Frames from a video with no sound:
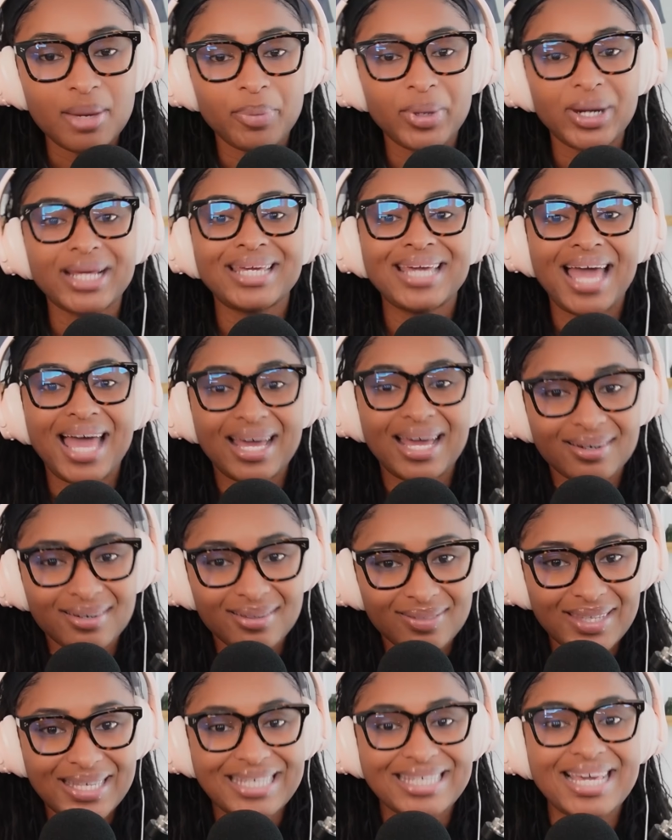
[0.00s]
But
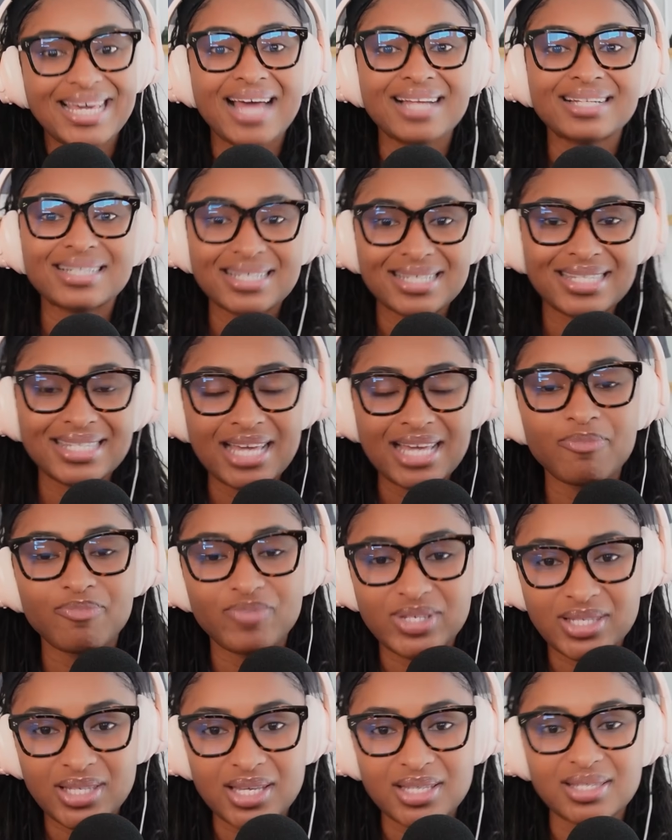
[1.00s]
again, the yet is the
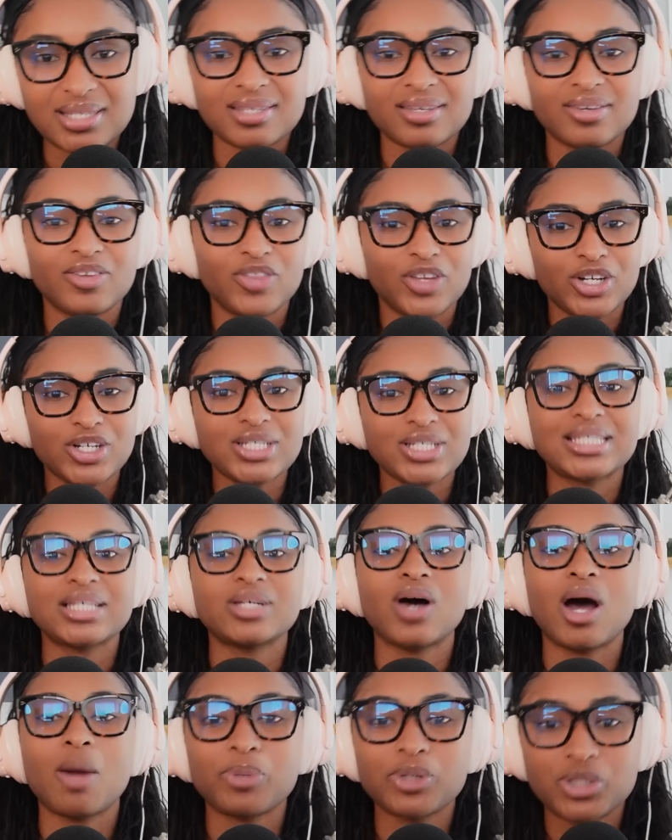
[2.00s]
emphasis. There's
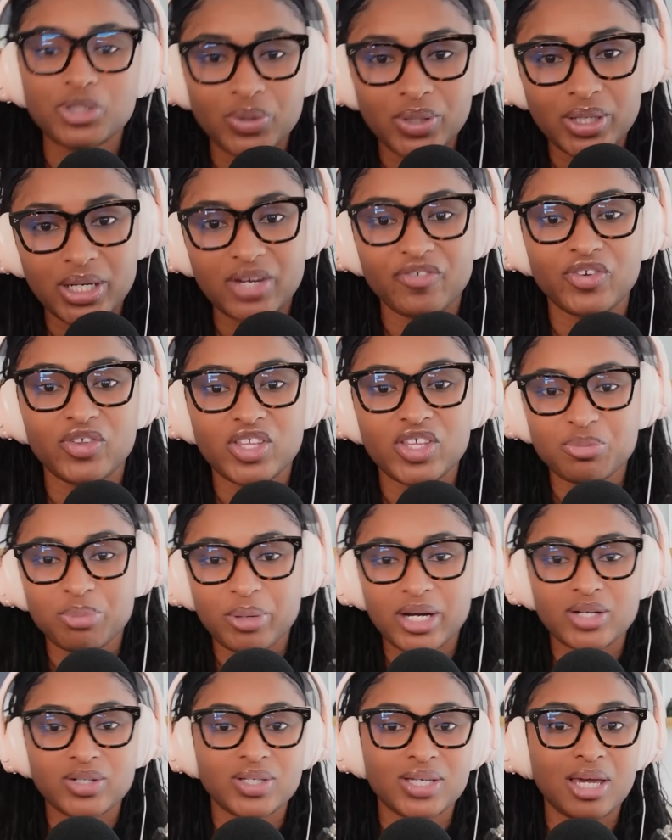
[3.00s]
still opportunity for these
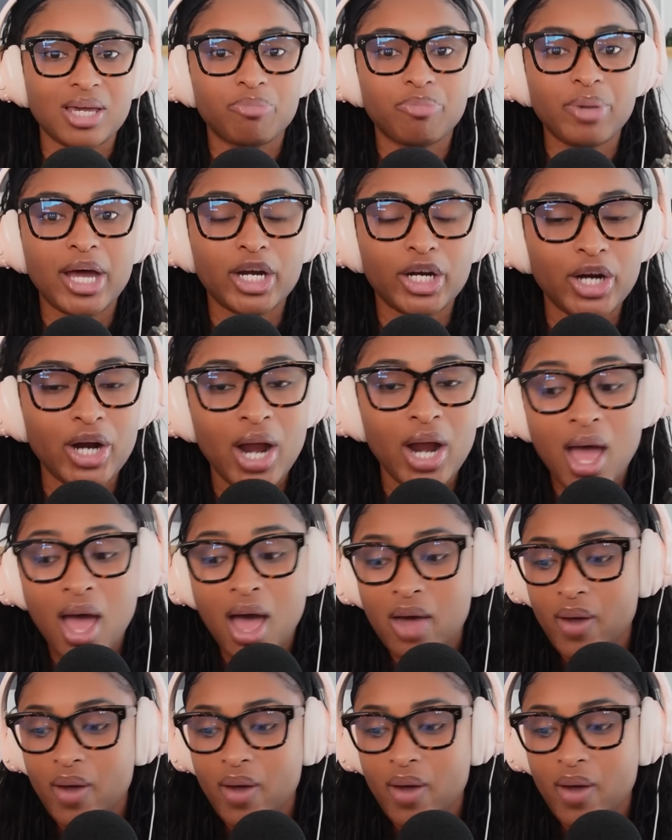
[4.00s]
players to get better.